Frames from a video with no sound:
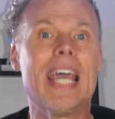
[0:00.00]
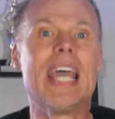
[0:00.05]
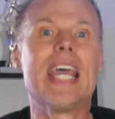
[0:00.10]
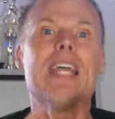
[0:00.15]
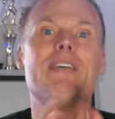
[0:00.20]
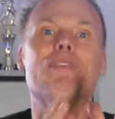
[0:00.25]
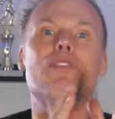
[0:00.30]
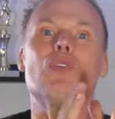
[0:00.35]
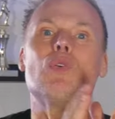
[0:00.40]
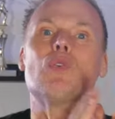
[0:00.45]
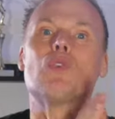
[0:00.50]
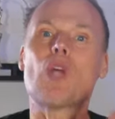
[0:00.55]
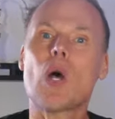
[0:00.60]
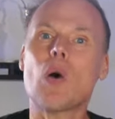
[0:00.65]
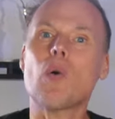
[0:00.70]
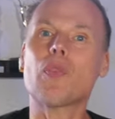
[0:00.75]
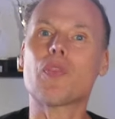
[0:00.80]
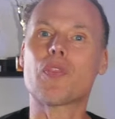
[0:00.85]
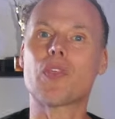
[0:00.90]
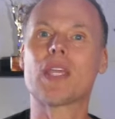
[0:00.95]
If you
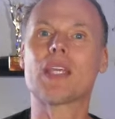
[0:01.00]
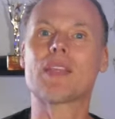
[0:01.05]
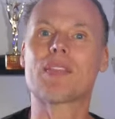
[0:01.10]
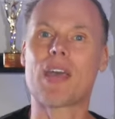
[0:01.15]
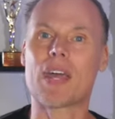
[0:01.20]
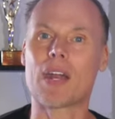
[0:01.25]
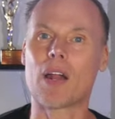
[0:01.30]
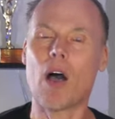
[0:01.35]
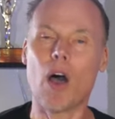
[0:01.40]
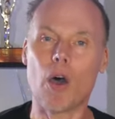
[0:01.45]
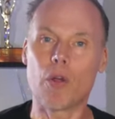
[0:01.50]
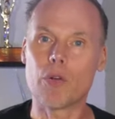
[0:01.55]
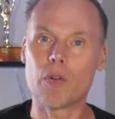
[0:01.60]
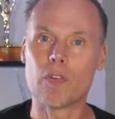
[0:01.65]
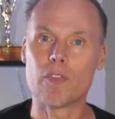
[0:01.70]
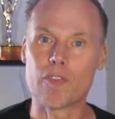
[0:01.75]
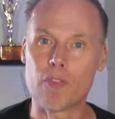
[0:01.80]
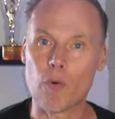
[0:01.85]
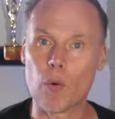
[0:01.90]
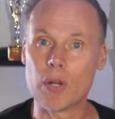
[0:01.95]
don't think that one
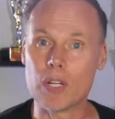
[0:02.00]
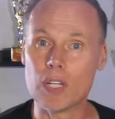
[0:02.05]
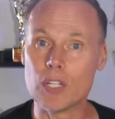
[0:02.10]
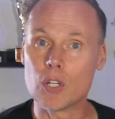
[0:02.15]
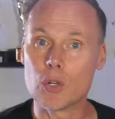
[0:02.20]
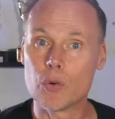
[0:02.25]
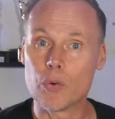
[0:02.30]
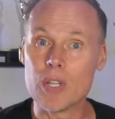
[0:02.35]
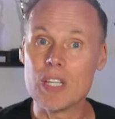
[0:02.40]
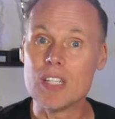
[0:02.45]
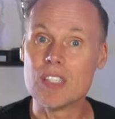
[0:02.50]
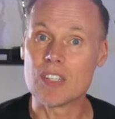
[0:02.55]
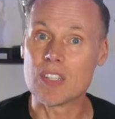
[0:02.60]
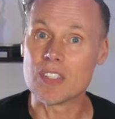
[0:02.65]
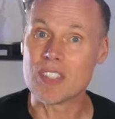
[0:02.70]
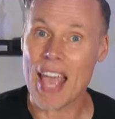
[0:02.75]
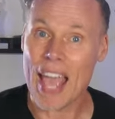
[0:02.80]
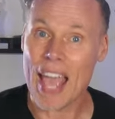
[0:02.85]
hundred forty degrees is